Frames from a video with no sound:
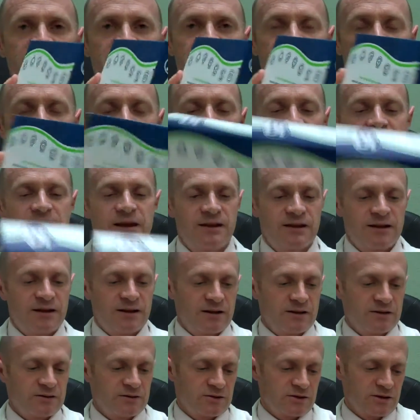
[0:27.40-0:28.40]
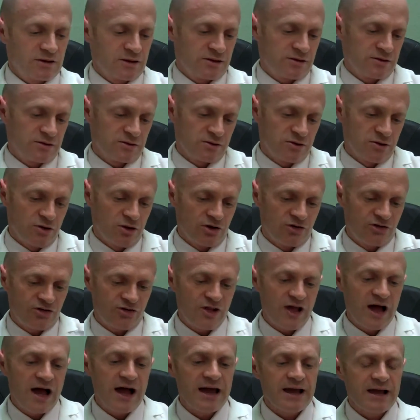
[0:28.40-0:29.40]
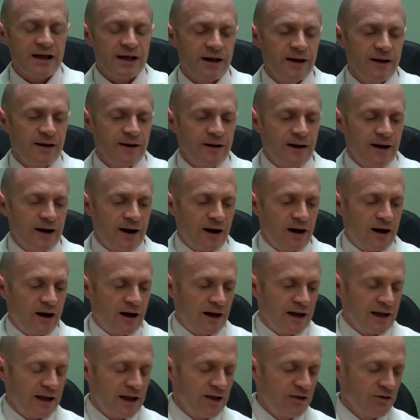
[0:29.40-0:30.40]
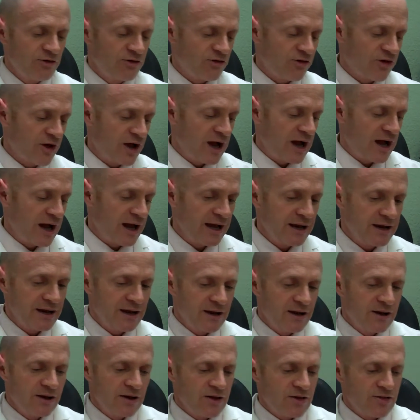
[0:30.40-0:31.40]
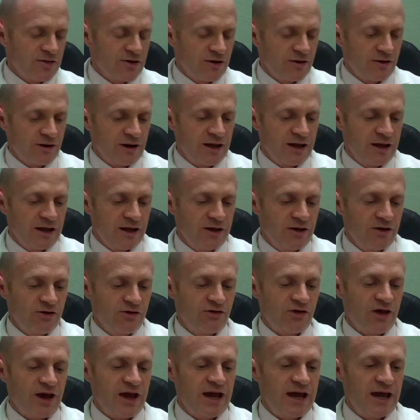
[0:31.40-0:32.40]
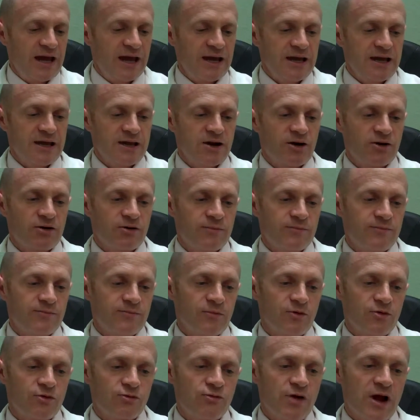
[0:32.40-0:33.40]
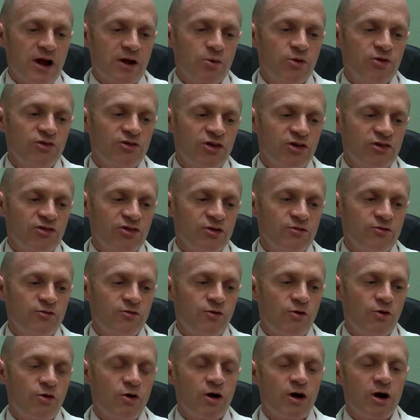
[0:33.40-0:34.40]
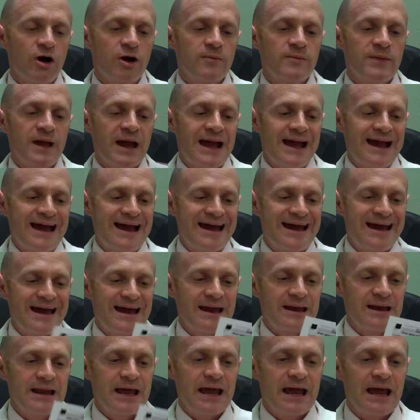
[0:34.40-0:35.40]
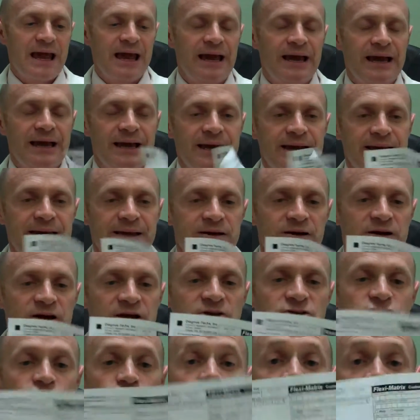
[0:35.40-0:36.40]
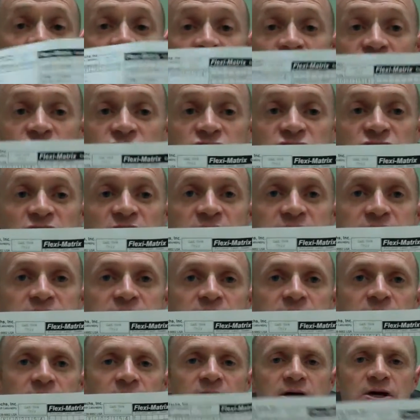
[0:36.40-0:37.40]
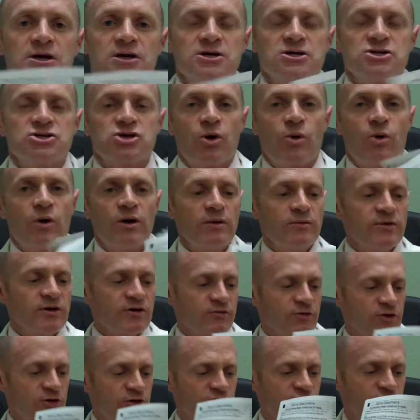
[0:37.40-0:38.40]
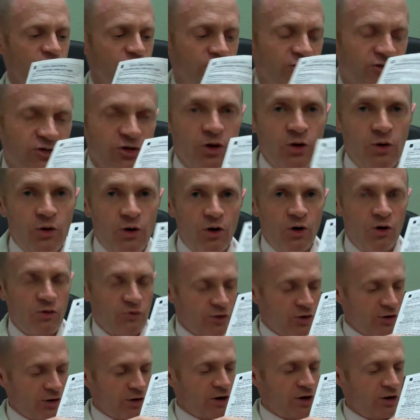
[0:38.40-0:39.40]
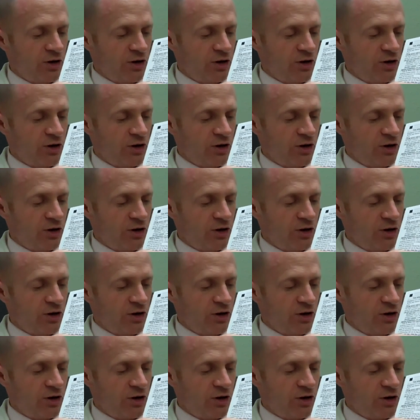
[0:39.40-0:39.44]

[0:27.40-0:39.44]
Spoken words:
kit looks like. Inside there is a requisition form and a instruction sheet. So what I'm going to first do is go over